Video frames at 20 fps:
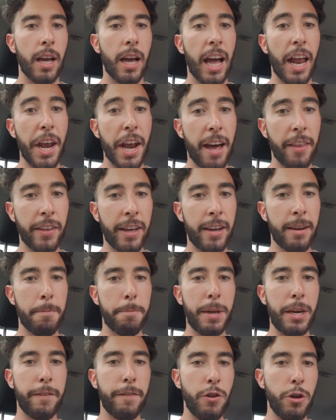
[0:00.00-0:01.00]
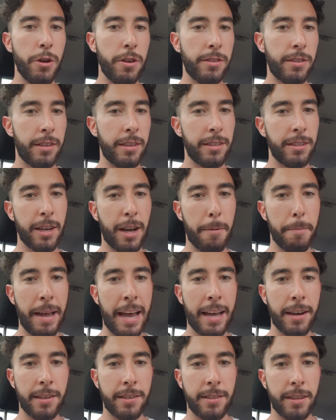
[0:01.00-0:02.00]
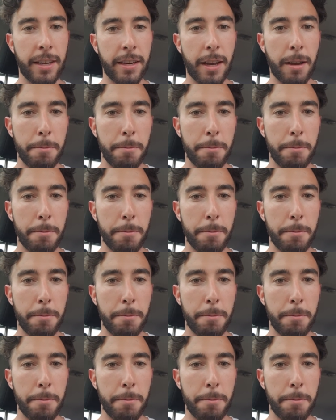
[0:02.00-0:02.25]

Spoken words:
Another bit of news that has come out is that